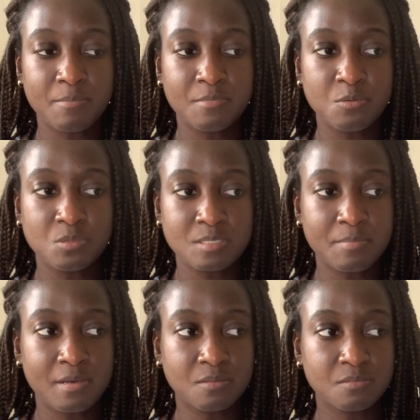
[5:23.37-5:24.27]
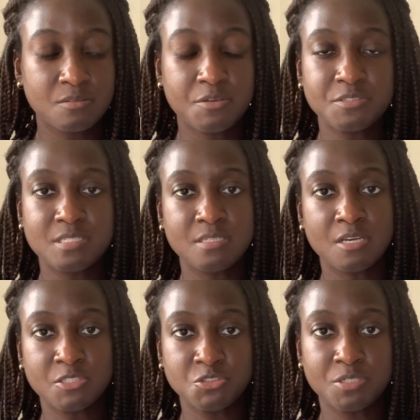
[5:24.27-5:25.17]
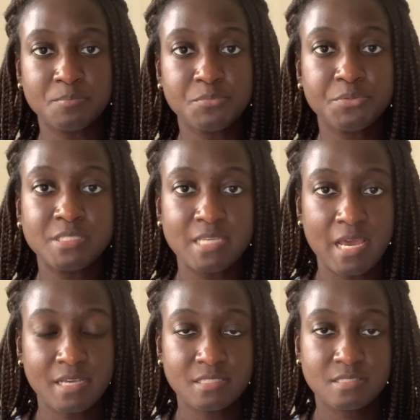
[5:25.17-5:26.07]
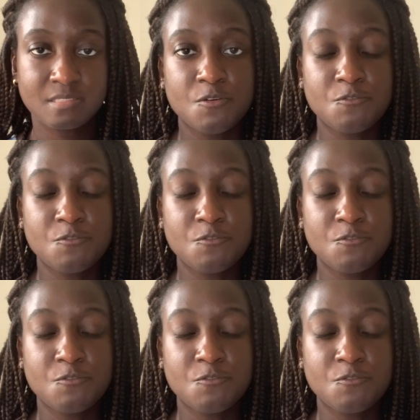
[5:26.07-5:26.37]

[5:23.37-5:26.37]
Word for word: it was about $1,300 pre-tax.